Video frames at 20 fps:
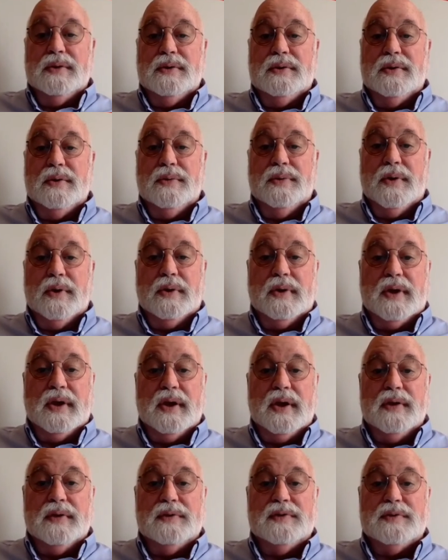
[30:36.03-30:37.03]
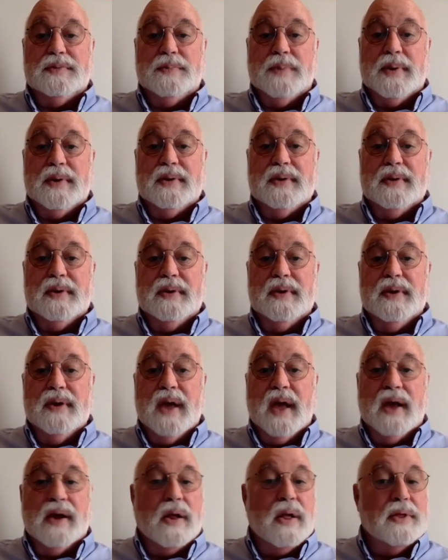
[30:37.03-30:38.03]
to their kids, but
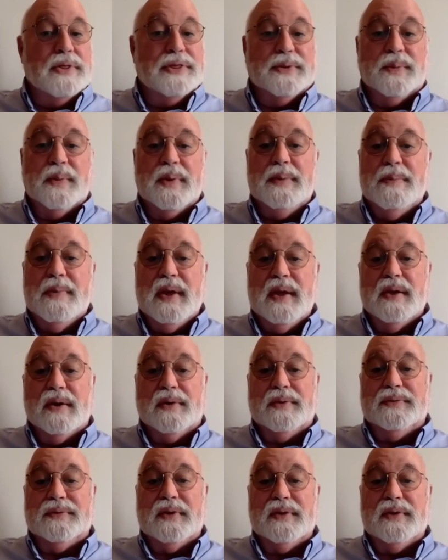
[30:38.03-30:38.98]
not all 3 meals.